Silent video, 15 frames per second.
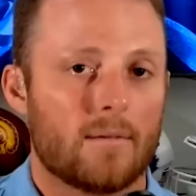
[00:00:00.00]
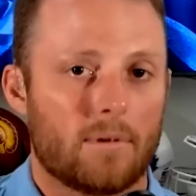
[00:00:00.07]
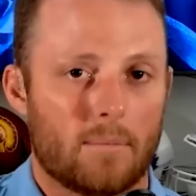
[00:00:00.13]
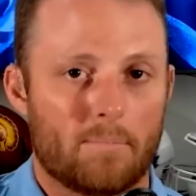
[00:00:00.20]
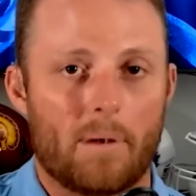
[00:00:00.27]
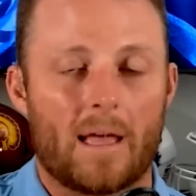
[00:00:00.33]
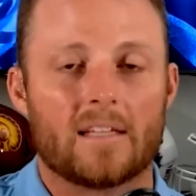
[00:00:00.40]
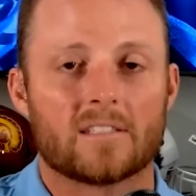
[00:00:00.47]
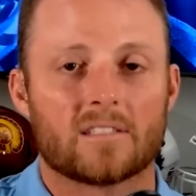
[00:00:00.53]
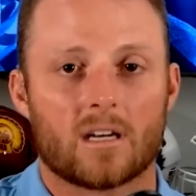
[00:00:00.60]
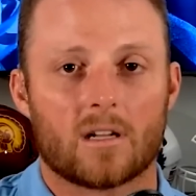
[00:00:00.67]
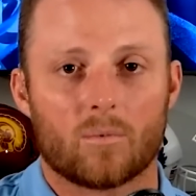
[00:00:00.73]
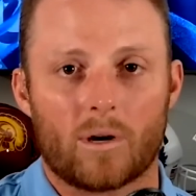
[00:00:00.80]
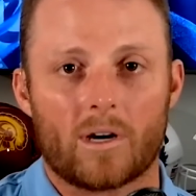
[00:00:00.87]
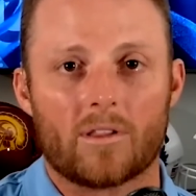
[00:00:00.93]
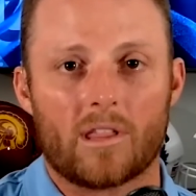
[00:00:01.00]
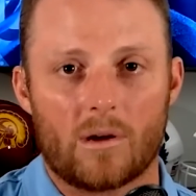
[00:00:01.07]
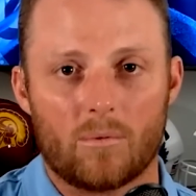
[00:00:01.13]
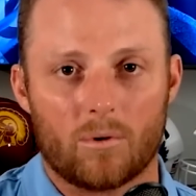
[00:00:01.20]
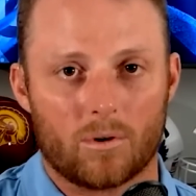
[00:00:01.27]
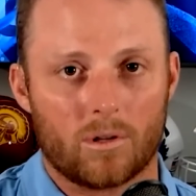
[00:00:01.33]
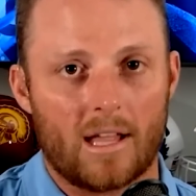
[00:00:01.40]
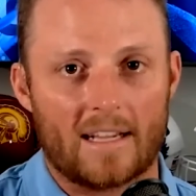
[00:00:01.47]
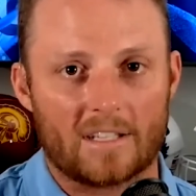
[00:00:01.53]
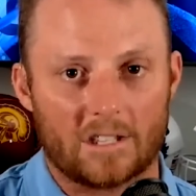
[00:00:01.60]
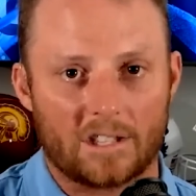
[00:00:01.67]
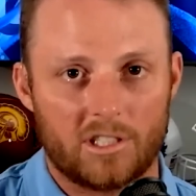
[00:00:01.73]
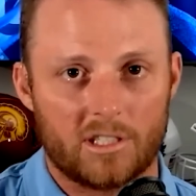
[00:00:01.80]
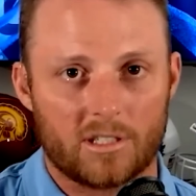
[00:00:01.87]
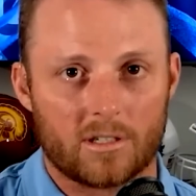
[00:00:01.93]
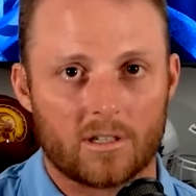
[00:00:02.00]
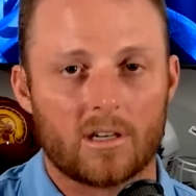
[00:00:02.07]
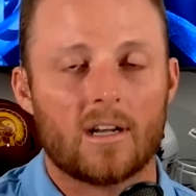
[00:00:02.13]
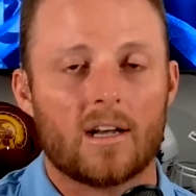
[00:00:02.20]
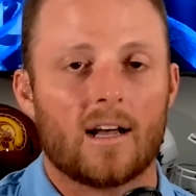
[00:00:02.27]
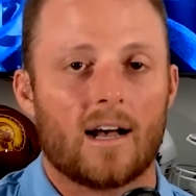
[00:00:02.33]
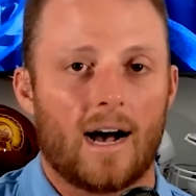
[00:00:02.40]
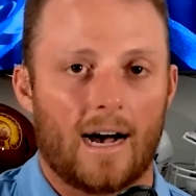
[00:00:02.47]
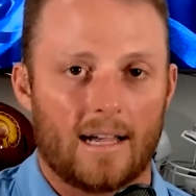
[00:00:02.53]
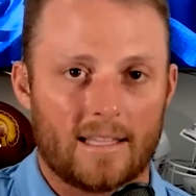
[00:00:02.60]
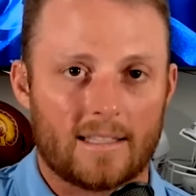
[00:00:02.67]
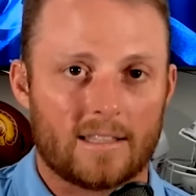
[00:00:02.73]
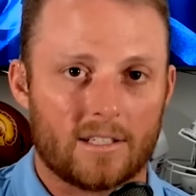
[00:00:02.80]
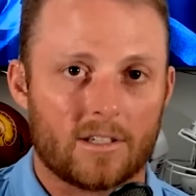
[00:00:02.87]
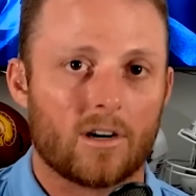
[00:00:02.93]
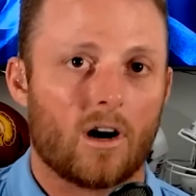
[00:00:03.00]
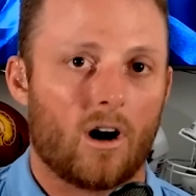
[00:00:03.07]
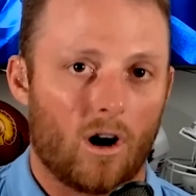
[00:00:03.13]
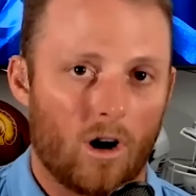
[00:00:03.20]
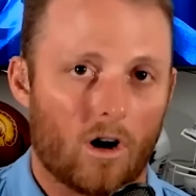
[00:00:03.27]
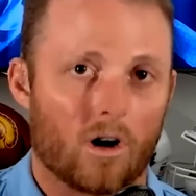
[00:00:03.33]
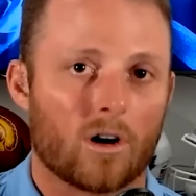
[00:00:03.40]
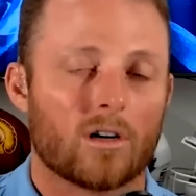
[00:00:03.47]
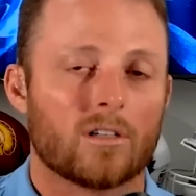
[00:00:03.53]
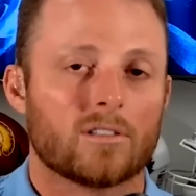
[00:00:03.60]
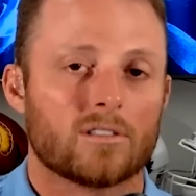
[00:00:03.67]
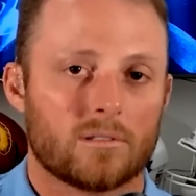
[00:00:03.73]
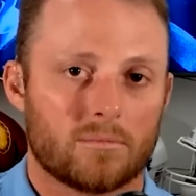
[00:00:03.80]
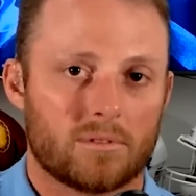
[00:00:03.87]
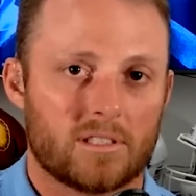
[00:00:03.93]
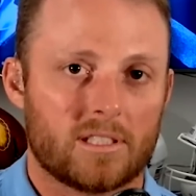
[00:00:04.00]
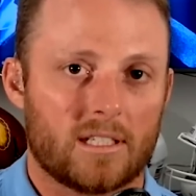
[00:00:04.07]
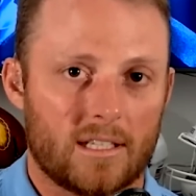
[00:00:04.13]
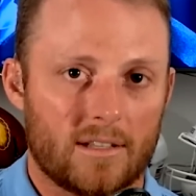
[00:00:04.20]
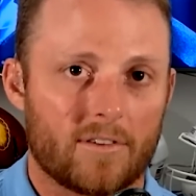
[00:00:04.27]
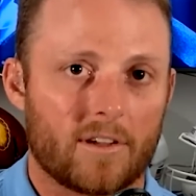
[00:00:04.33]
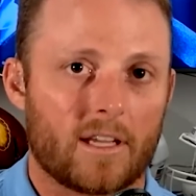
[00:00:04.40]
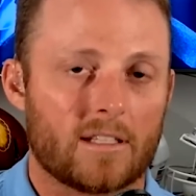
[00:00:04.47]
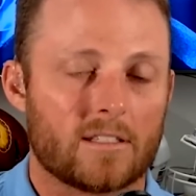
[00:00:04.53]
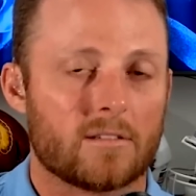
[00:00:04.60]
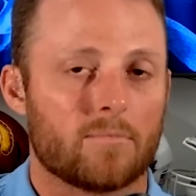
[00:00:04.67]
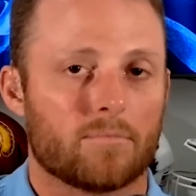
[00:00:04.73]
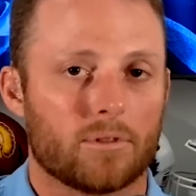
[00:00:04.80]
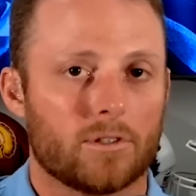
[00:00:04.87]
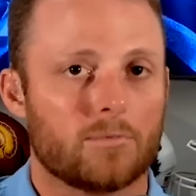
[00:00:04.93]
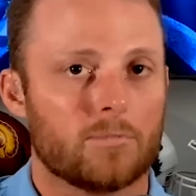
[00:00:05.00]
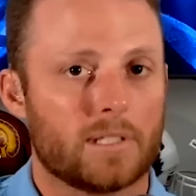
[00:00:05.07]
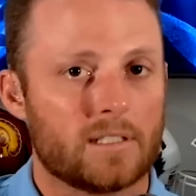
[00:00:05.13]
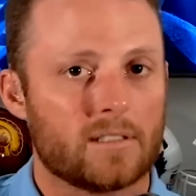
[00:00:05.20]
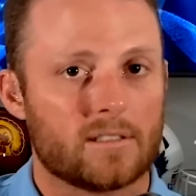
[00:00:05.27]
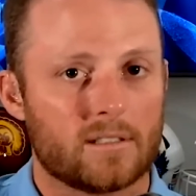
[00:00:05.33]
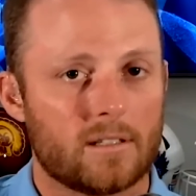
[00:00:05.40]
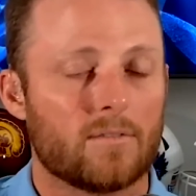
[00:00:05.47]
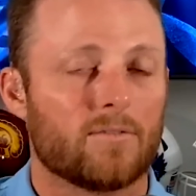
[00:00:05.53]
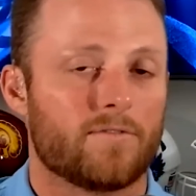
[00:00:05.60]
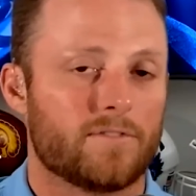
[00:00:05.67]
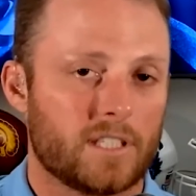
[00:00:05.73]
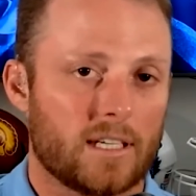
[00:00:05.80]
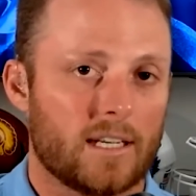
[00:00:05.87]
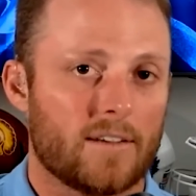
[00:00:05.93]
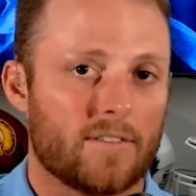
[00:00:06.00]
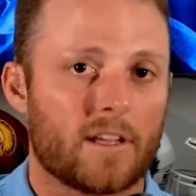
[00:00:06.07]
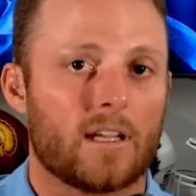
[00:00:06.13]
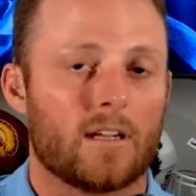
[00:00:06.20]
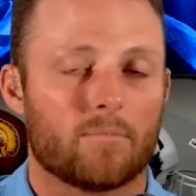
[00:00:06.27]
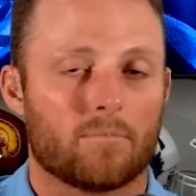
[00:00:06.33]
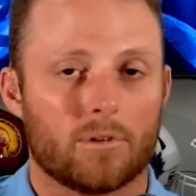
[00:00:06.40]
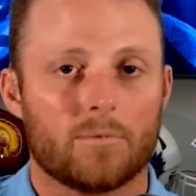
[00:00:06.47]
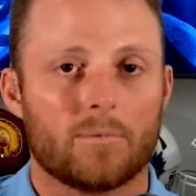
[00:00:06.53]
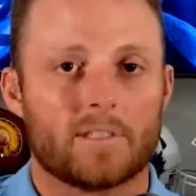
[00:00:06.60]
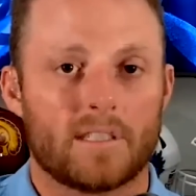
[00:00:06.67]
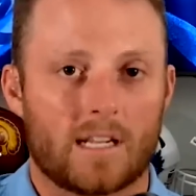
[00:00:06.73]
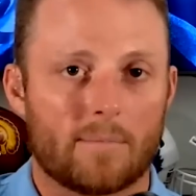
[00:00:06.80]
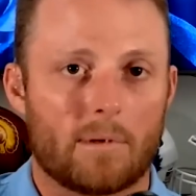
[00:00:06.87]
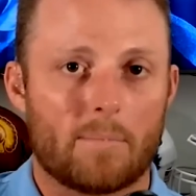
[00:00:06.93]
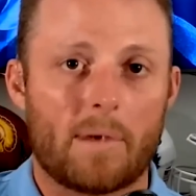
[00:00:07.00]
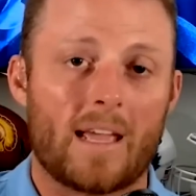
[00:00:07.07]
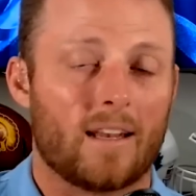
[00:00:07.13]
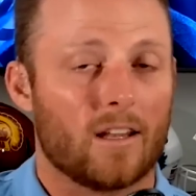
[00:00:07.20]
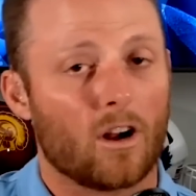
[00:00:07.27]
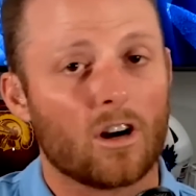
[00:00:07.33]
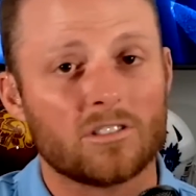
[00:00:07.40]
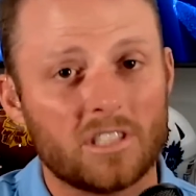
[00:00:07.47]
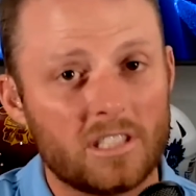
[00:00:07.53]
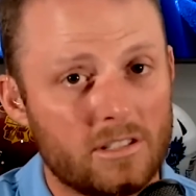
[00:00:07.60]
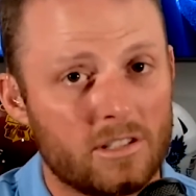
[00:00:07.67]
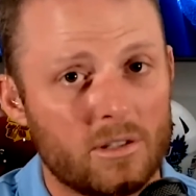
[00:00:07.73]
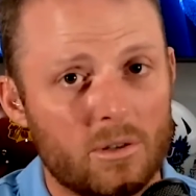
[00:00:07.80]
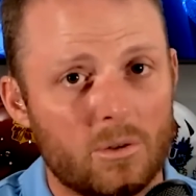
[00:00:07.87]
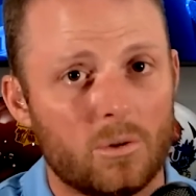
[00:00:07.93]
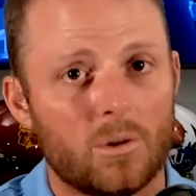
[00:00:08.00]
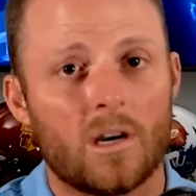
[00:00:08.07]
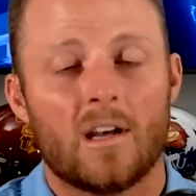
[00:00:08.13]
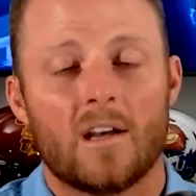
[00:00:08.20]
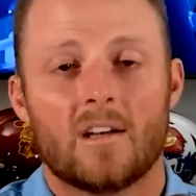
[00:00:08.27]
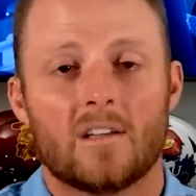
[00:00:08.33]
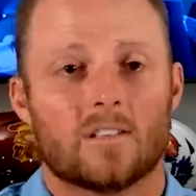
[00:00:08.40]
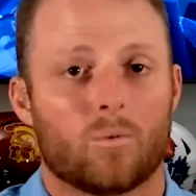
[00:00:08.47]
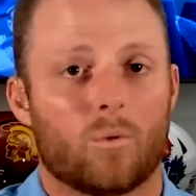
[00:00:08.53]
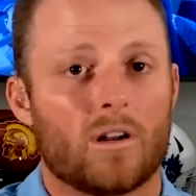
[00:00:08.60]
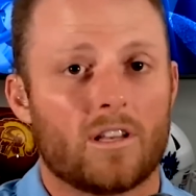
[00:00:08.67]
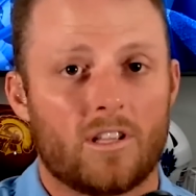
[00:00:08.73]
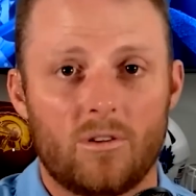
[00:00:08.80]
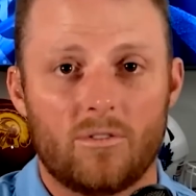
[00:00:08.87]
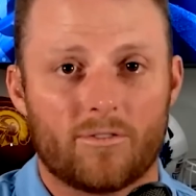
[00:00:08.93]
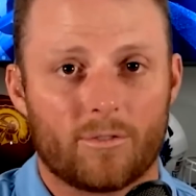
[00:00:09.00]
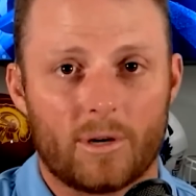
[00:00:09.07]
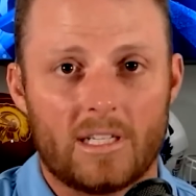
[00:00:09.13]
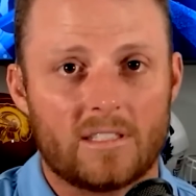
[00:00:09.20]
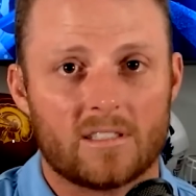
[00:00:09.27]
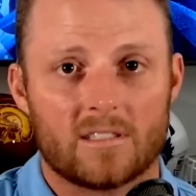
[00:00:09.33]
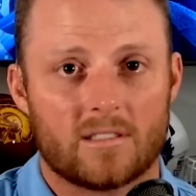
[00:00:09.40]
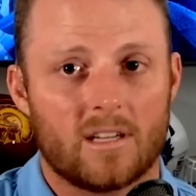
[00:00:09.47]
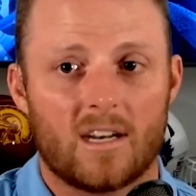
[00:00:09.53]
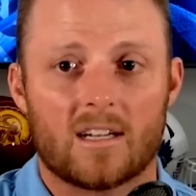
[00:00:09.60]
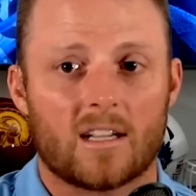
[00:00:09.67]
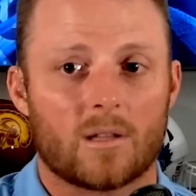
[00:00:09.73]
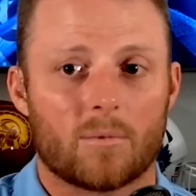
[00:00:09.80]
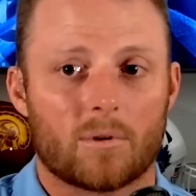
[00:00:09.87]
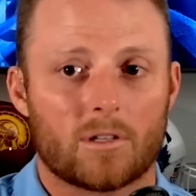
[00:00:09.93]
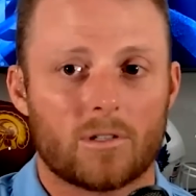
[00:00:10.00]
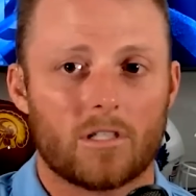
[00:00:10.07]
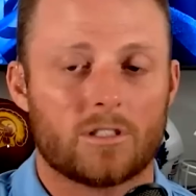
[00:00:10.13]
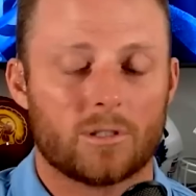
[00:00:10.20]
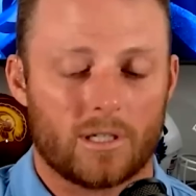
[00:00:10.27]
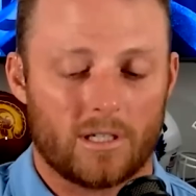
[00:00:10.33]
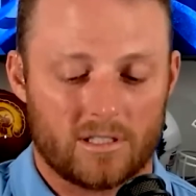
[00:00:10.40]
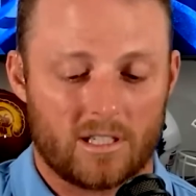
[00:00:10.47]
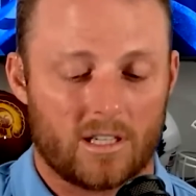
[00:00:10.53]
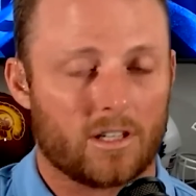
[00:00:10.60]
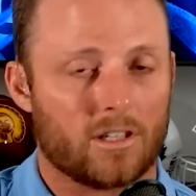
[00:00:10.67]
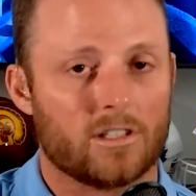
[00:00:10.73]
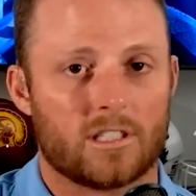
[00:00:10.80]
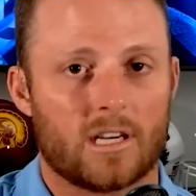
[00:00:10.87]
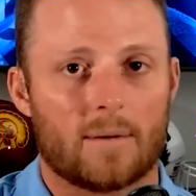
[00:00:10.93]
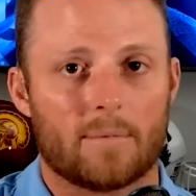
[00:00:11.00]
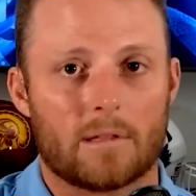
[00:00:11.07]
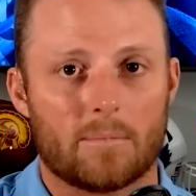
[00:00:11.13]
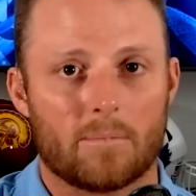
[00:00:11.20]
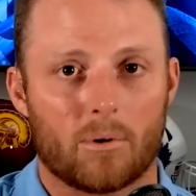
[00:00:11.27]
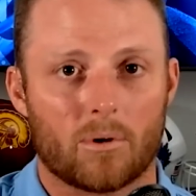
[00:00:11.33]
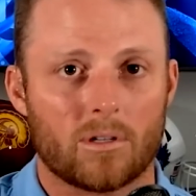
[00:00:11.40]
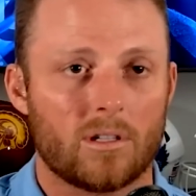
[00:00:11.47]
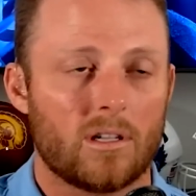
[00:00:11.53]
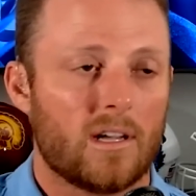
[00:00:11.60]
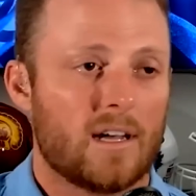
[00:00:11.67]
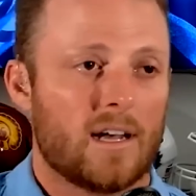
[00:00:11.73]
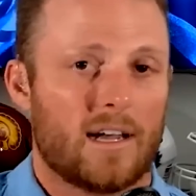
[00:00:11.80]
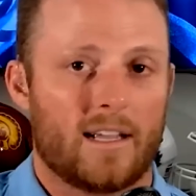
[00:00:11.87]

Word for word: But based on where they were last year, I think there are some significant improvements, significant improvements that have been made, largely due to what Hugh Freeze has done on the recruiting trail. He's done a good job in the portal.